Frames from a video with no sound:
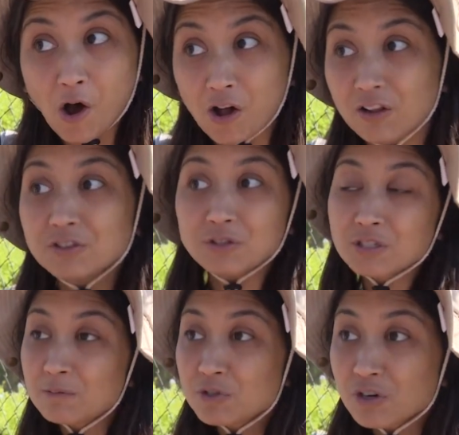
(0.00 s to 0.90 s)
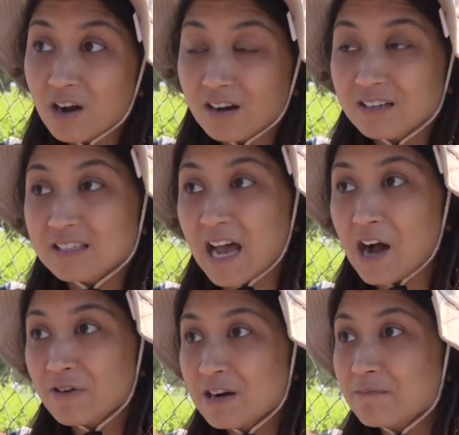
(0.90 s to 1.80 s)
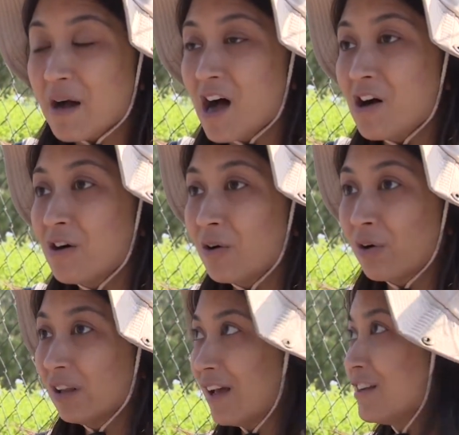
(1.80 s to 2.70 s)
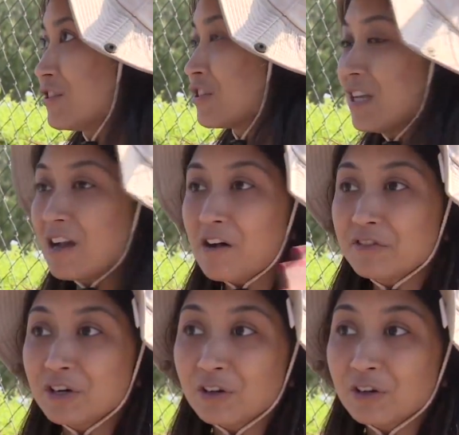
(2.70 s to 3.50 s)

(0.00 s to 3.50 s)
all, do some drugs out and about or like just take off their